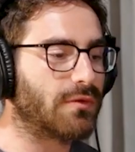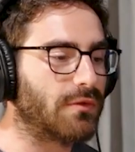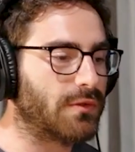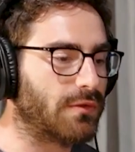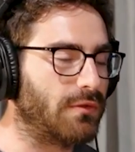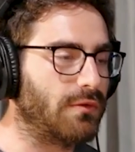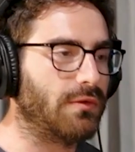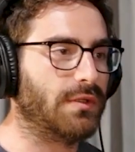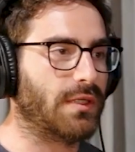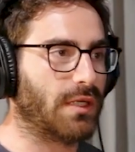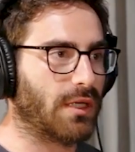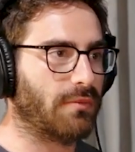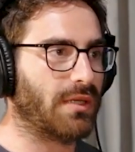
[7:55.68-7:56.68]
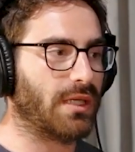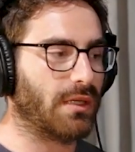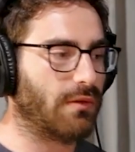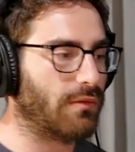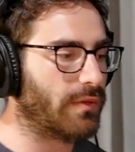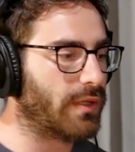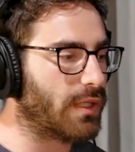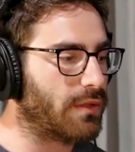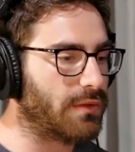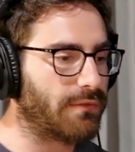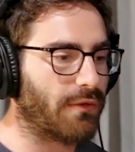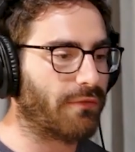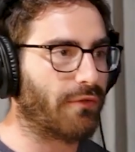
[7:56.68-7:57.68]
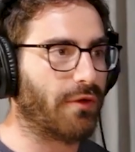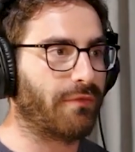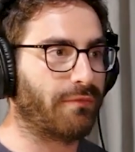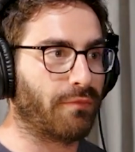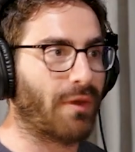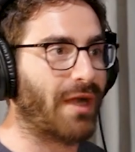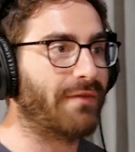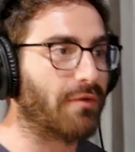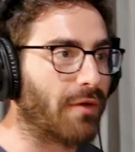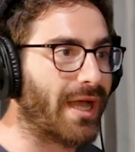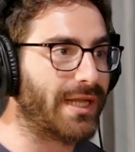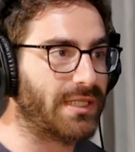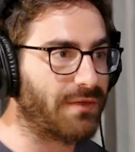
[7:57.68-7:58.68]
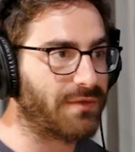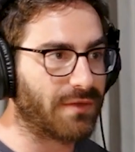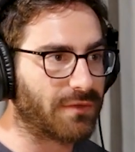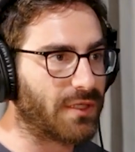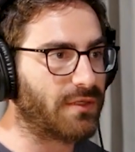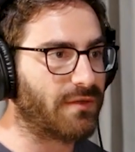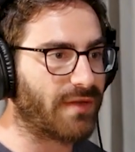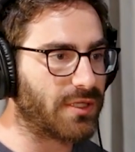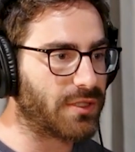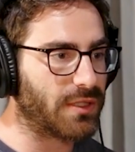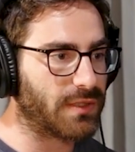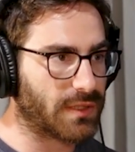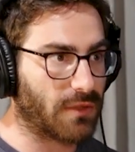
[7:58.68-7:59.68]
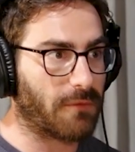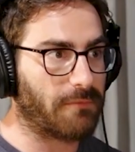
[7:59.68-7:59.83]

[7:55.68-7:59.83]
are all tools that are going to be really useful for a wide variety of different interventions and